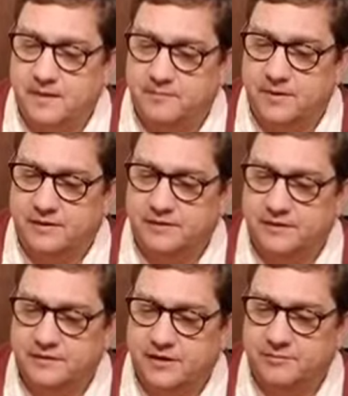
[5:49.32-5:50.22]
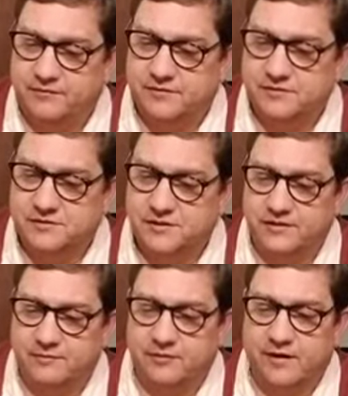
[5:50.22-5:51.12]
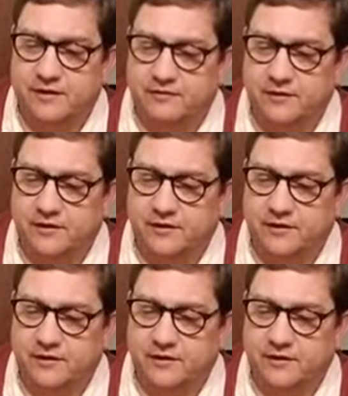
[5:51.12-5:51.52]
Pick these up if you see them around.